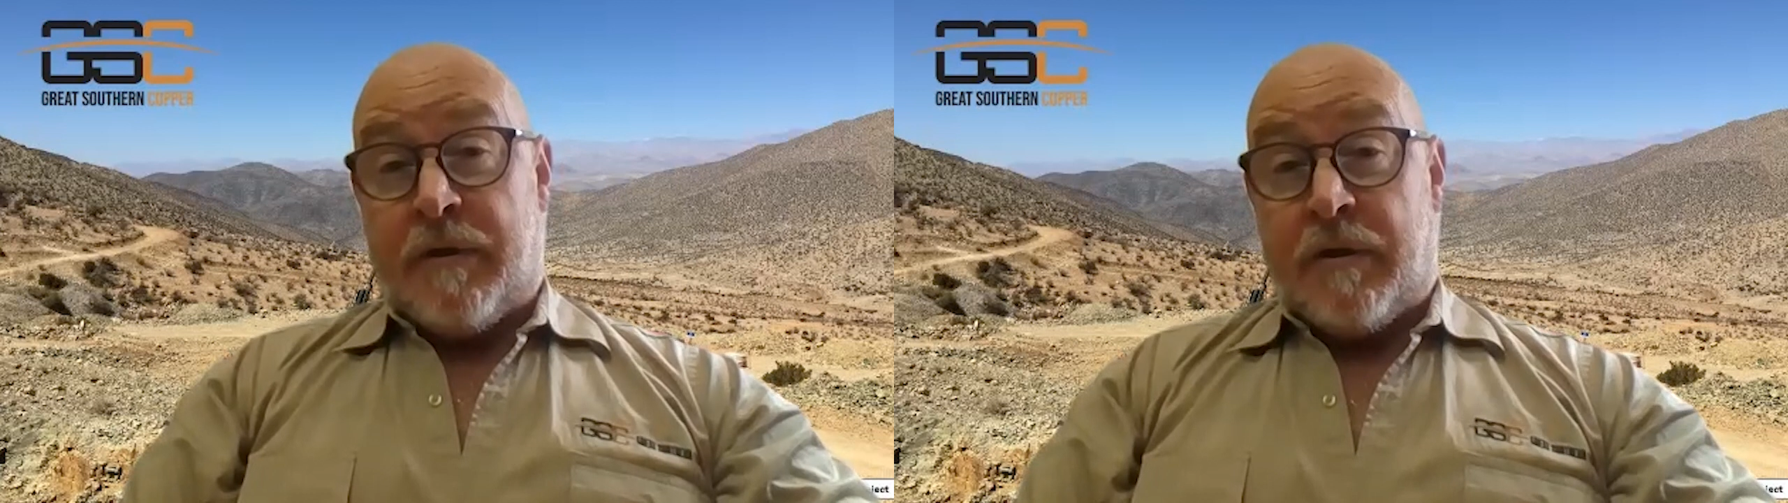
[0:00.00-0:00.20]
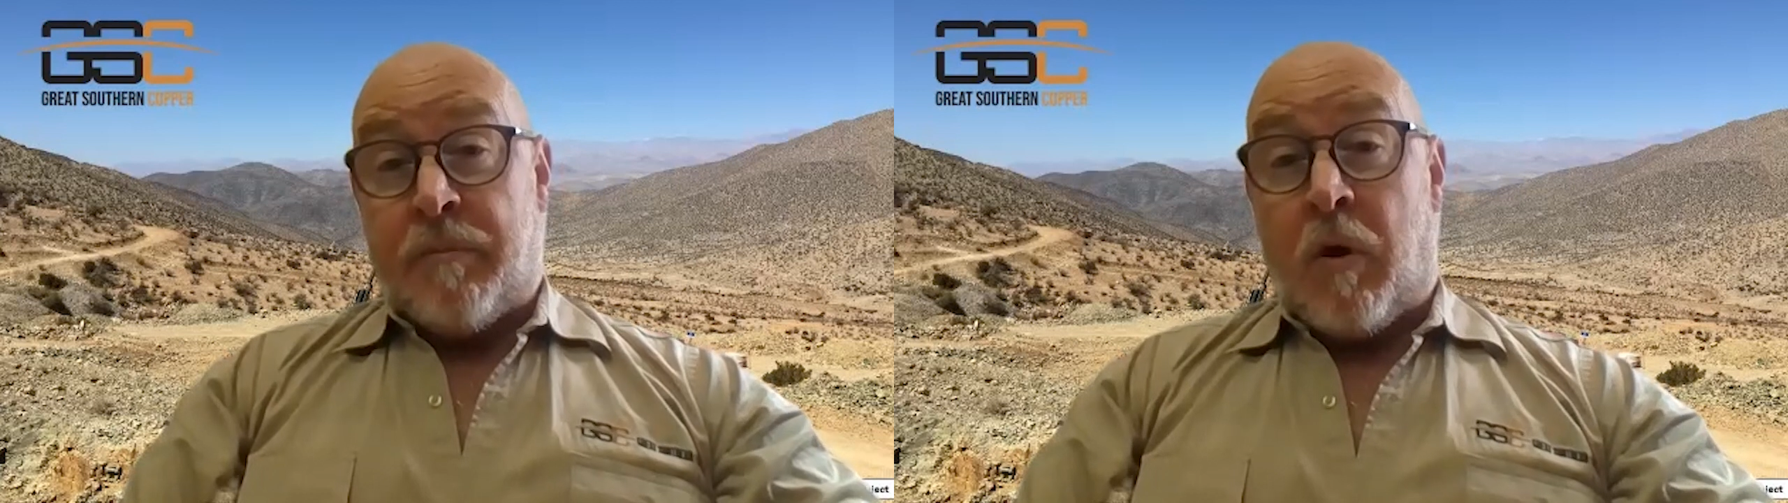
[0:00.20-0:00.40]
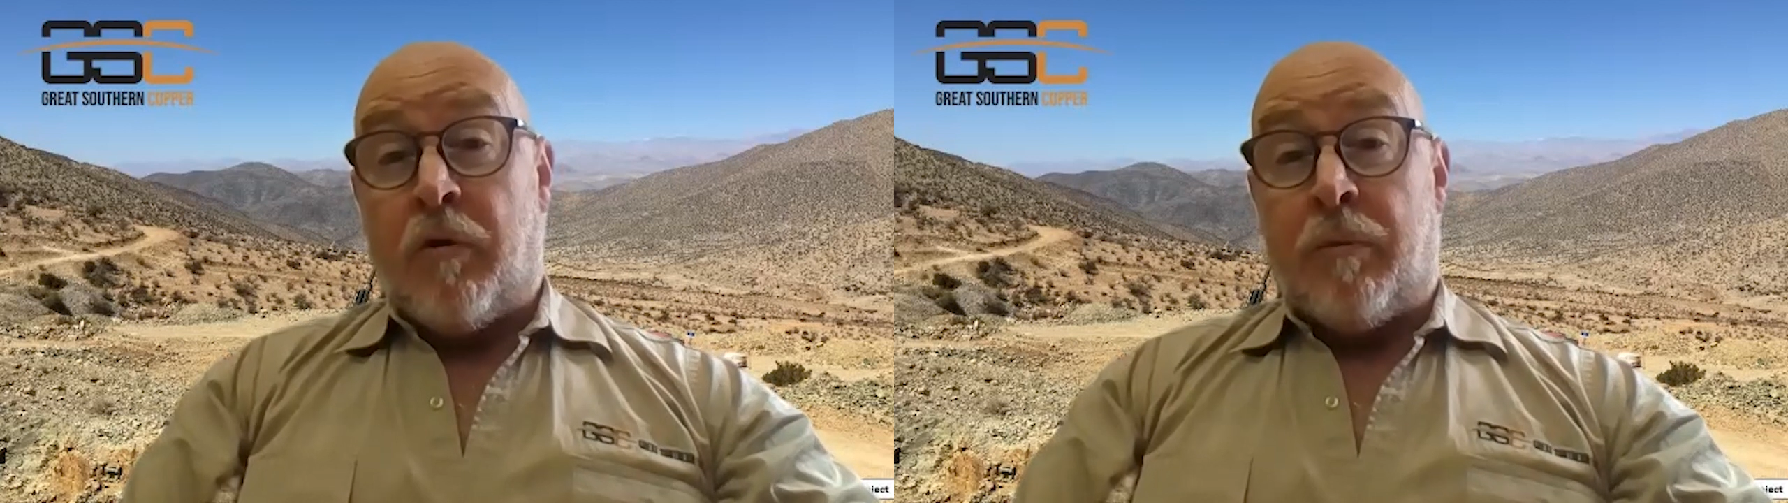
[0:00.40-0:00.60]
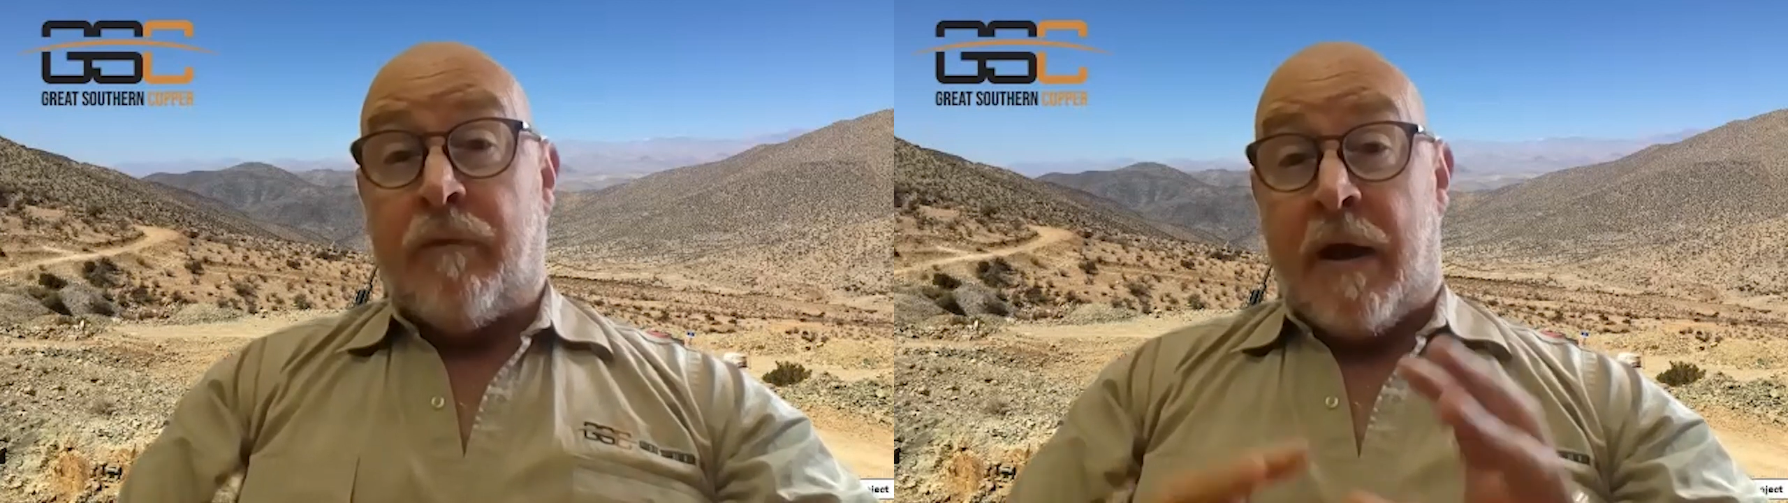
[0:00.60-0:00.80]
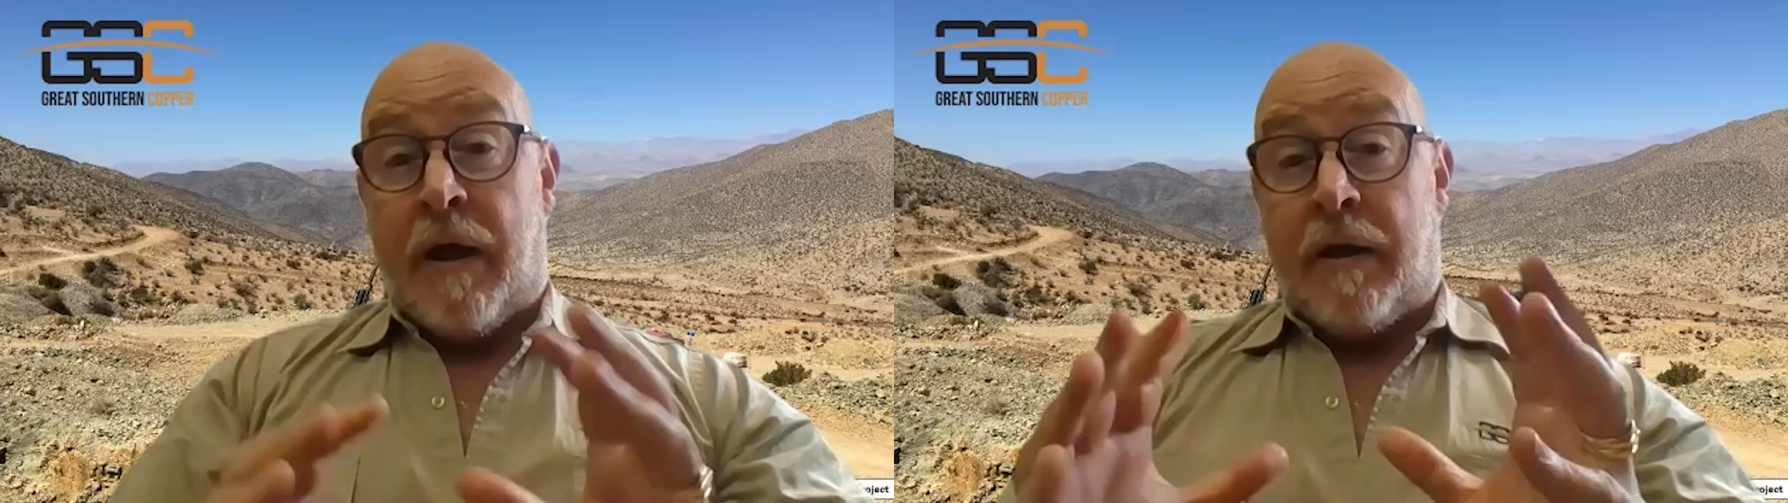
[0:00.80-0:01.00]
So it's multiple
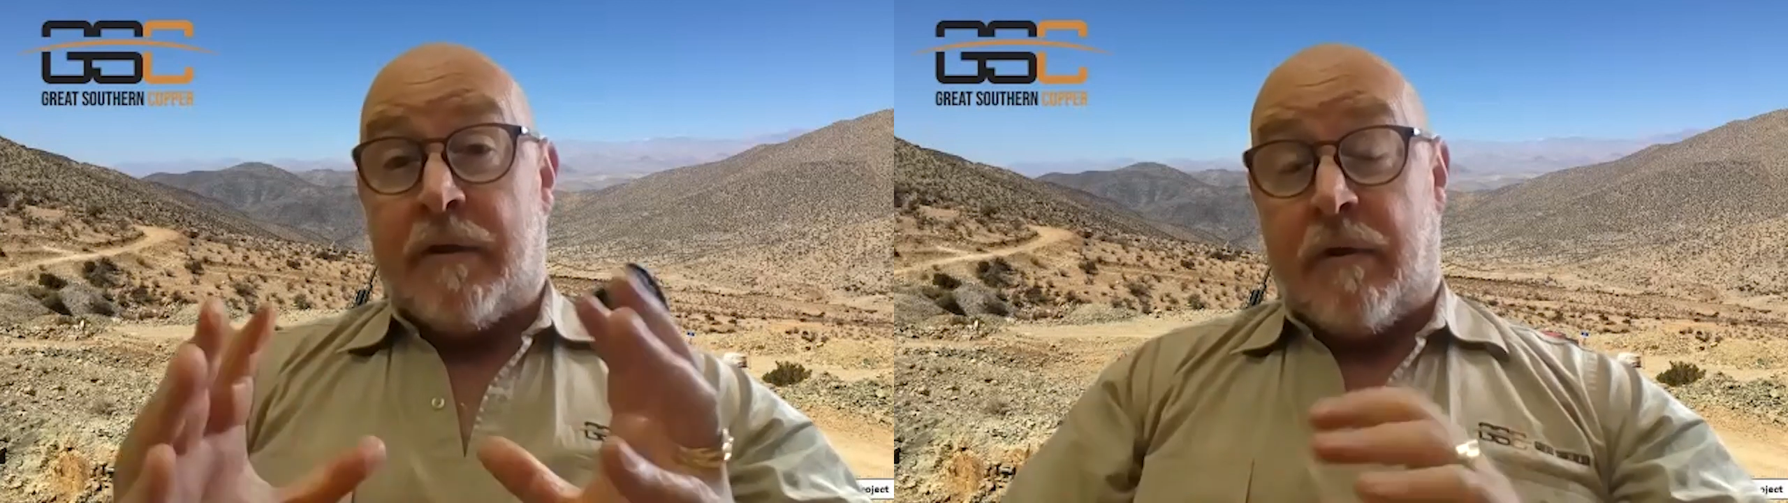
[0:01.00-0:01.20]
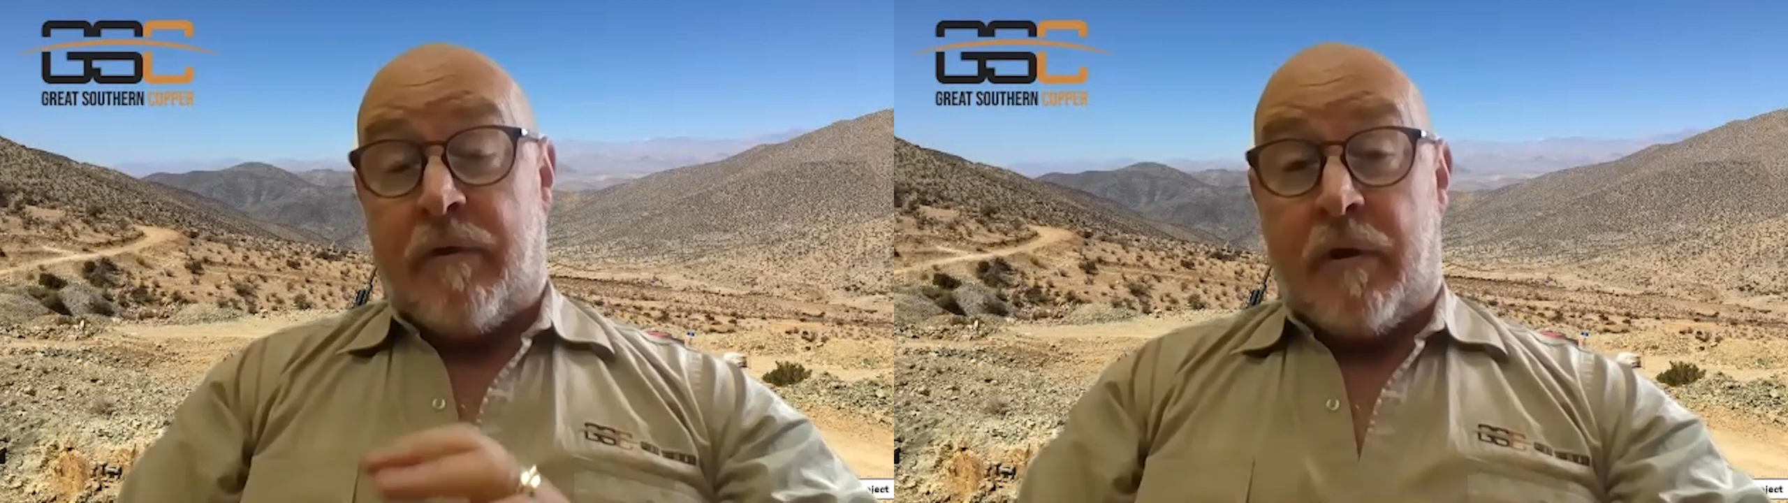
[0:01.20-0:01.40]
veins over